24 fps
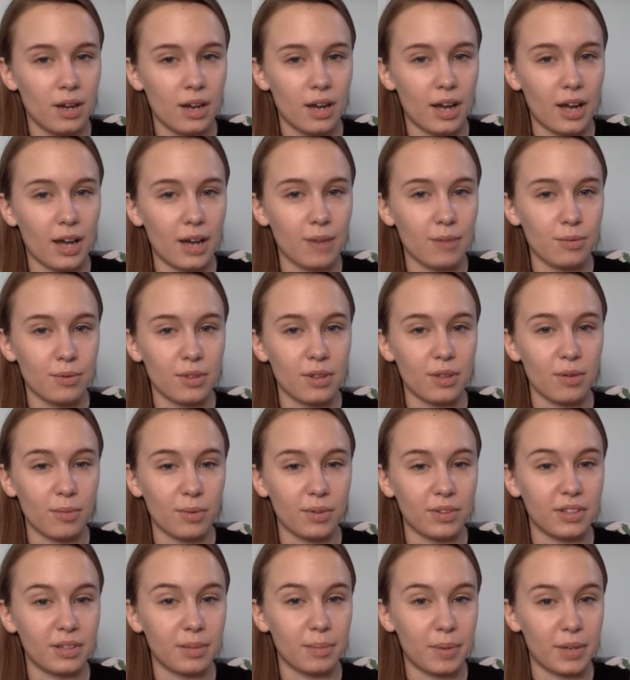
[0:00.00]
I really
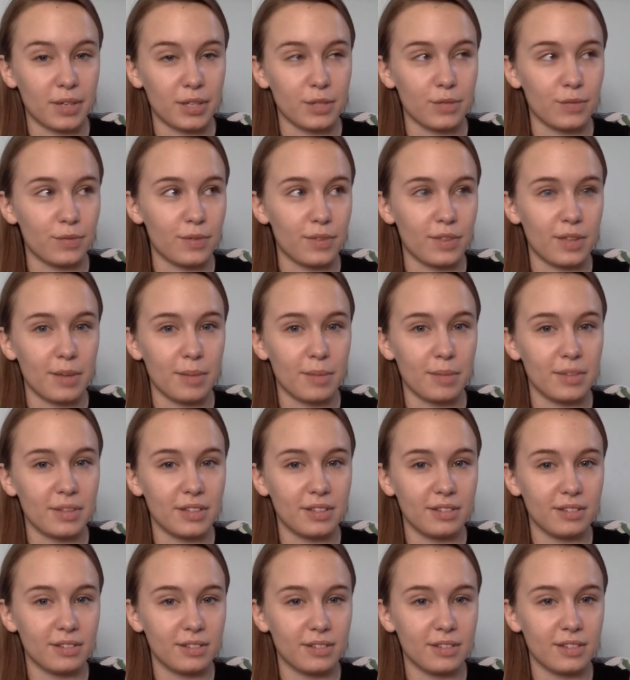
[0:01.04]
want the best for them in
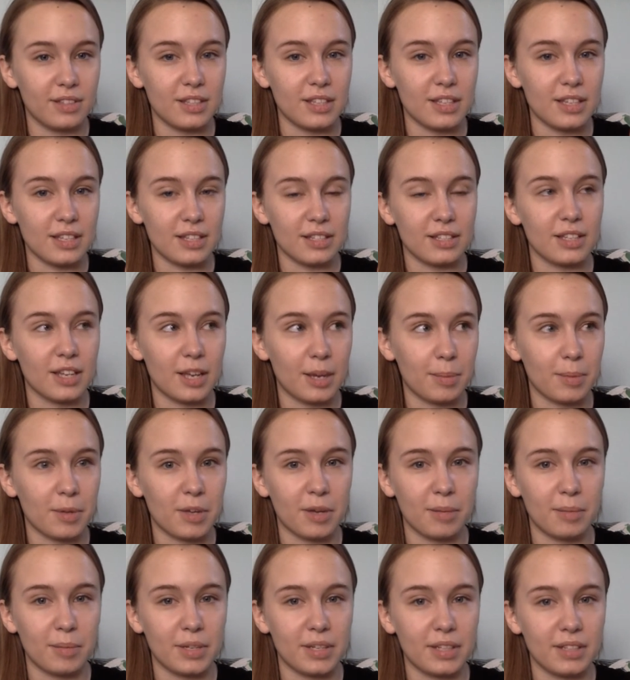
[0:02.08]
these
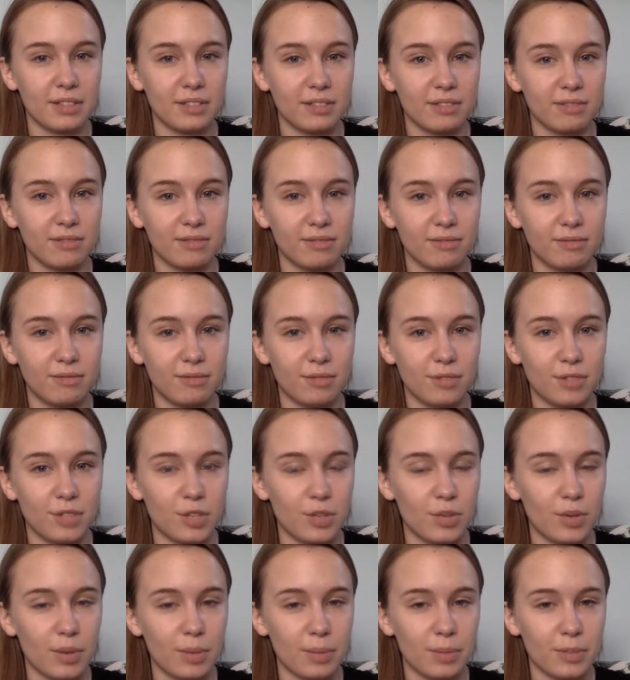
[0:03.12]
upcoming
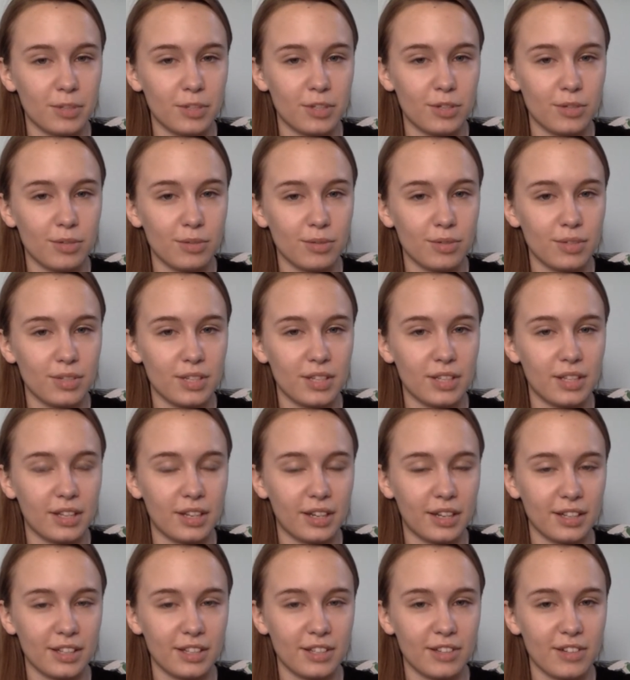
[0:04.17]
new episodes in the
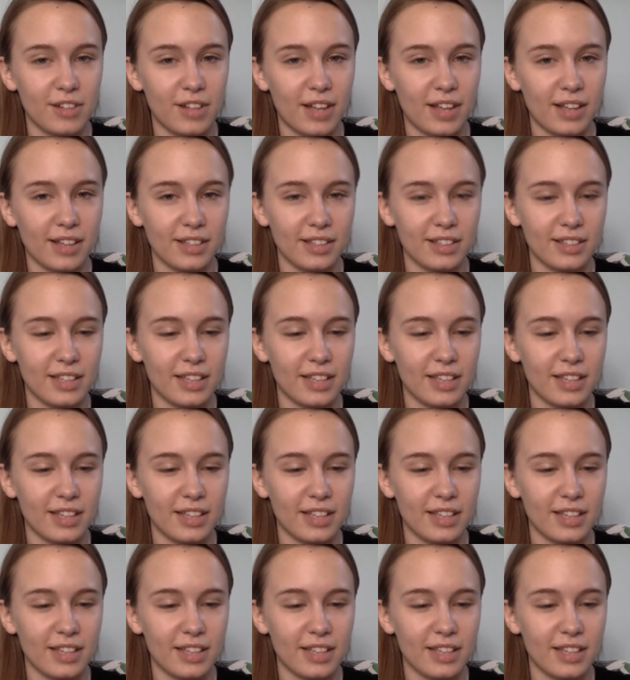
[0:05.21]
next class.